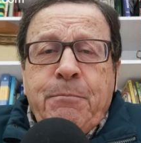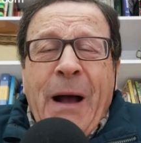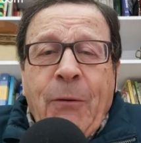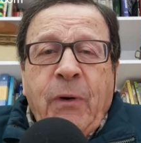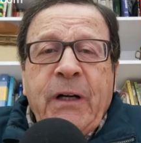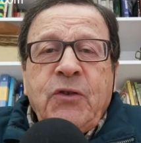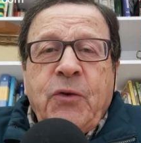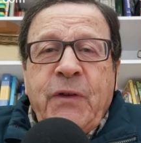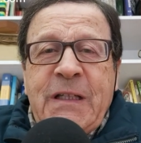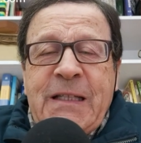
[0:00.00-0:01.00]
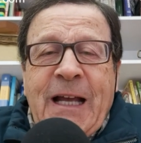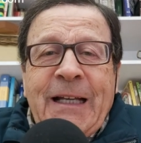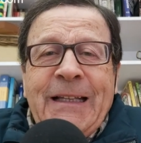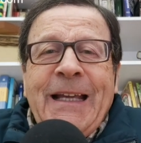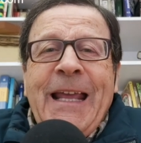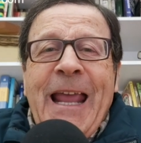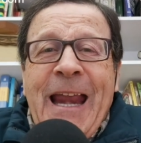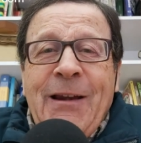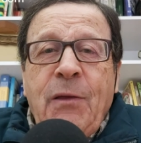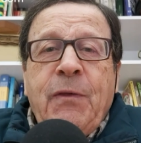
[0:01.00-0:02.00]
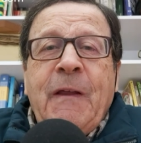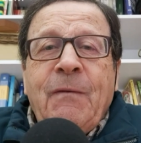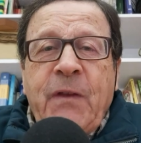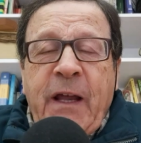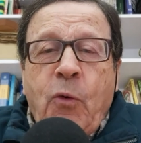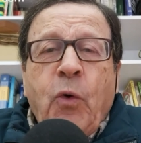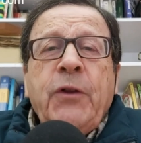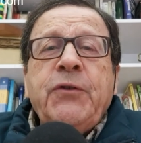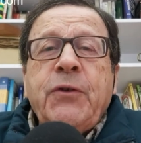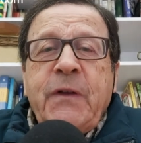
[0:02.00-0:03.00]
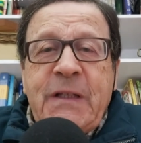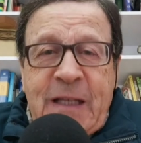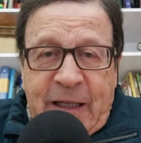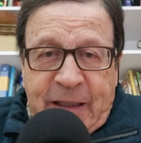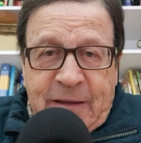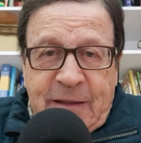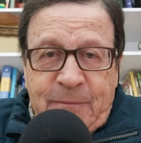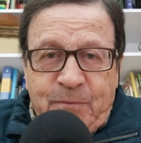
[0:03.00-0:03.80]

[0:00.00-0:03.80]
power to decide anything they want to decide,